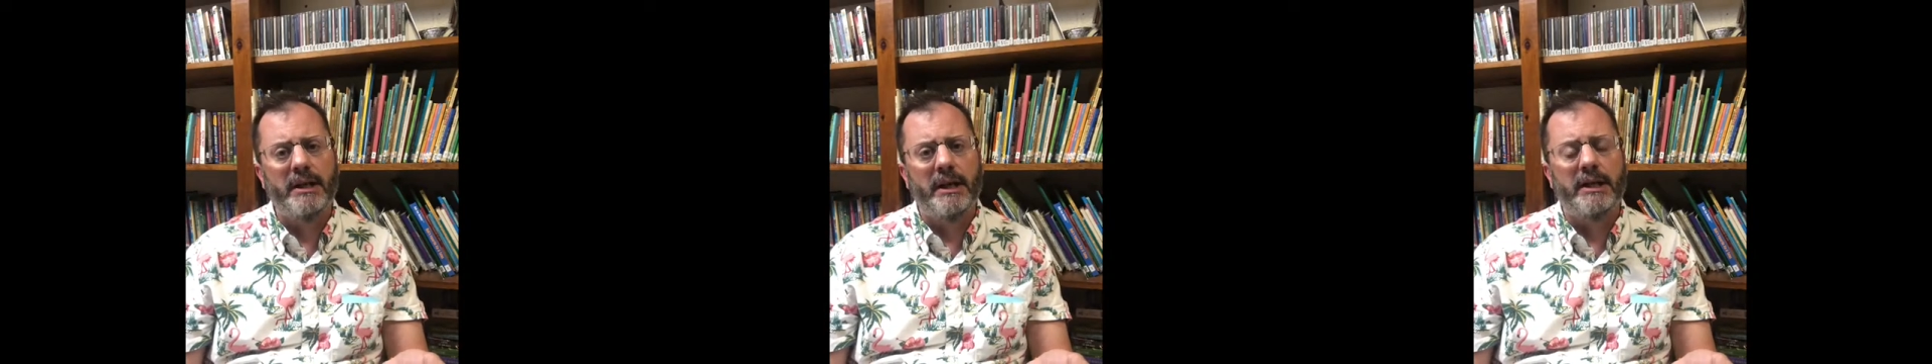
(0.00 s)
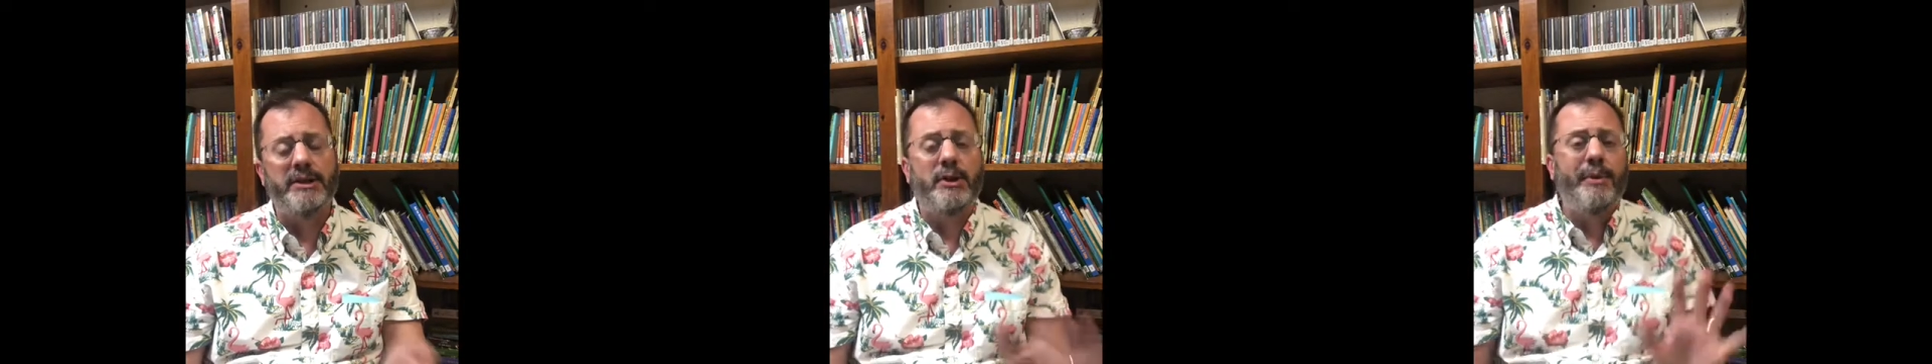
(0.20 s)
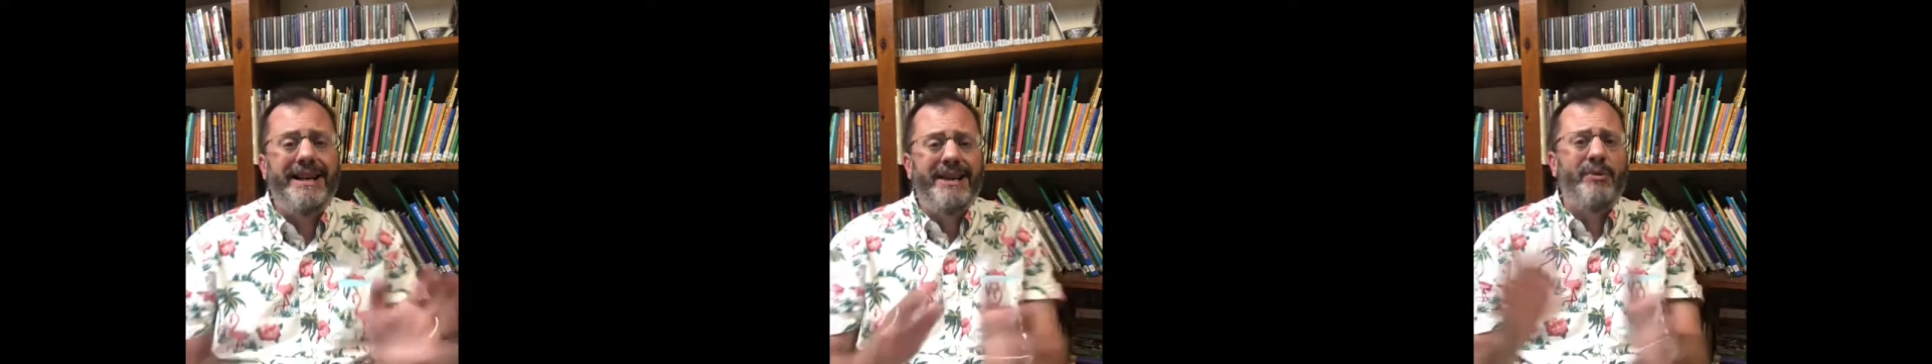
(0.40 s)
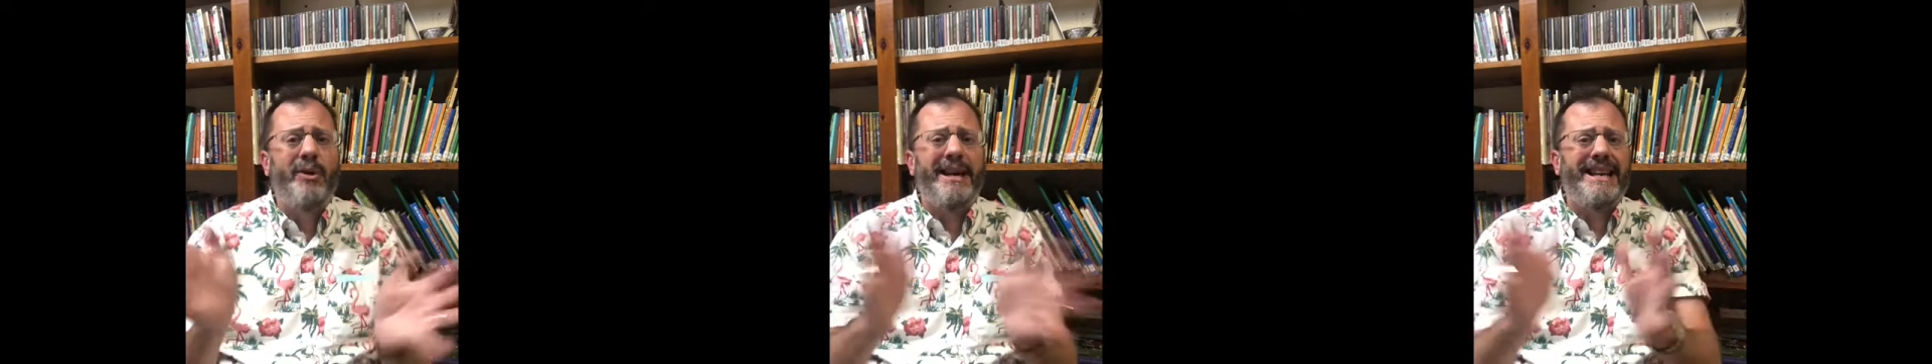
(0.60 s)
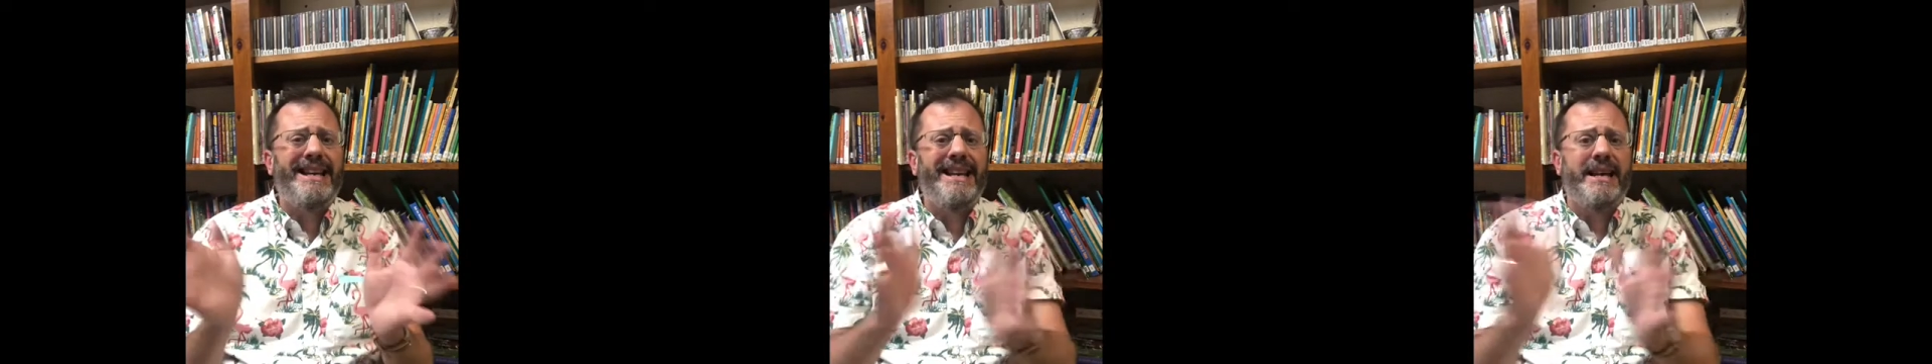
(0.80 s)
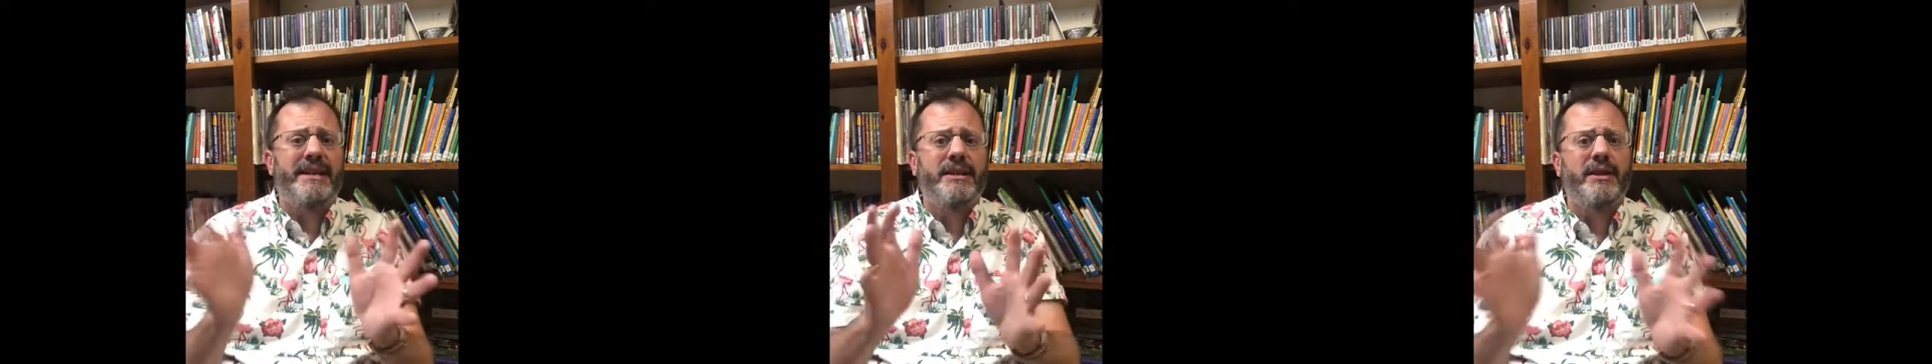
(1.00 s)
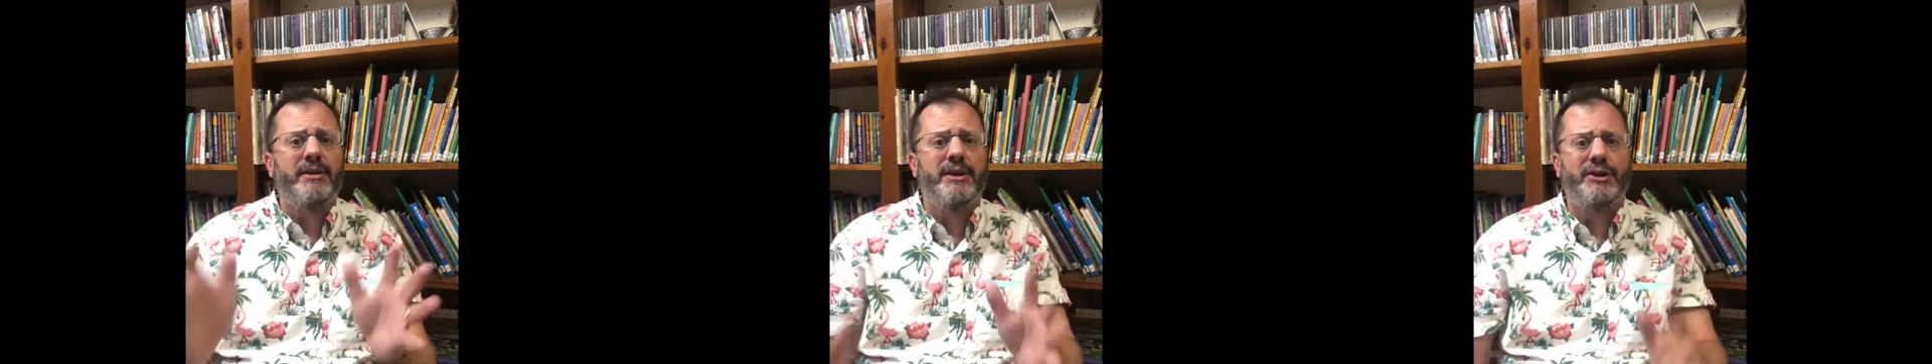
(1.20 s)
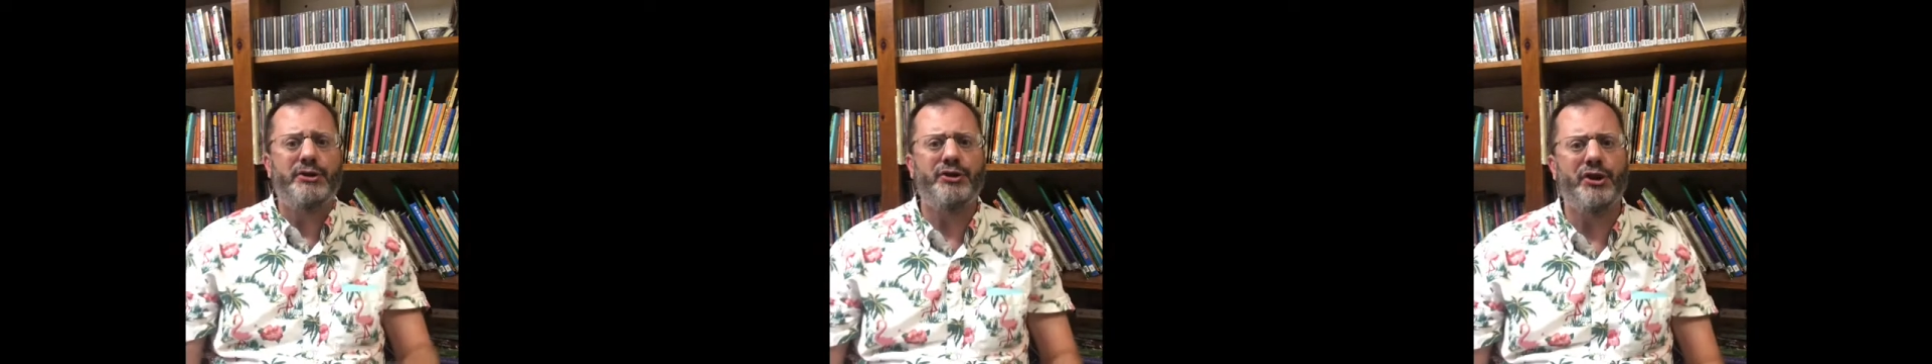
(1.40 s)
And so we didn't want to end
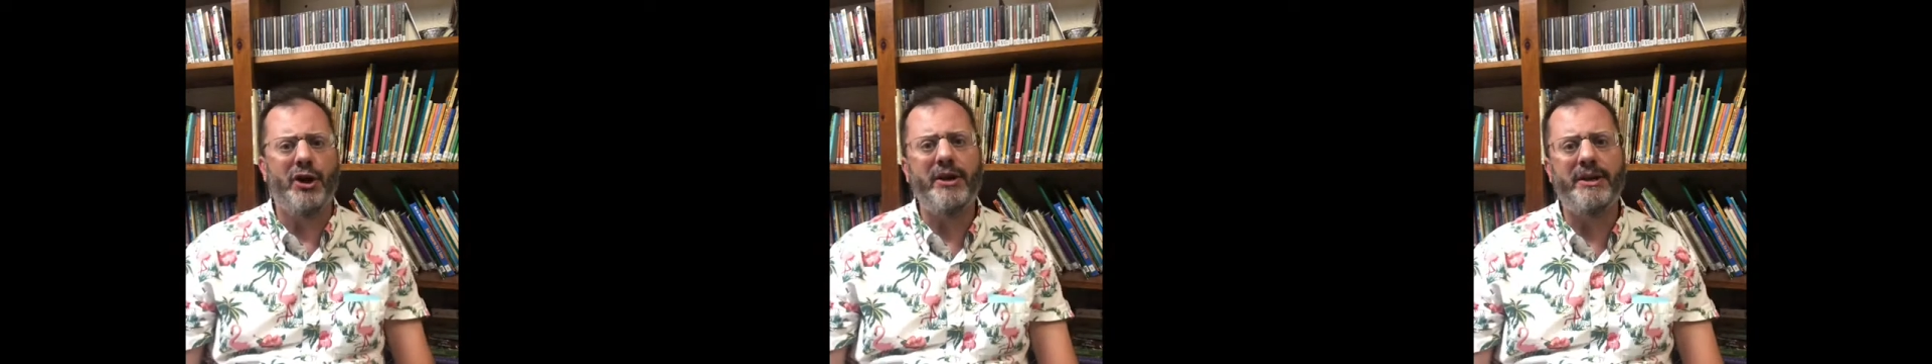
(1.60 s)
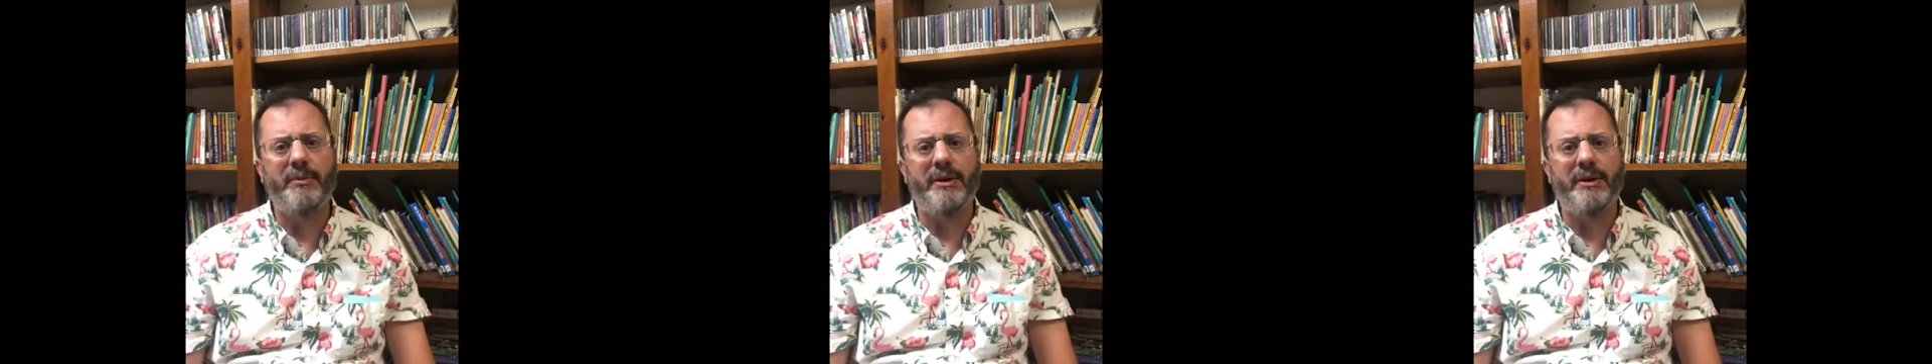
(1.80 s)
this journey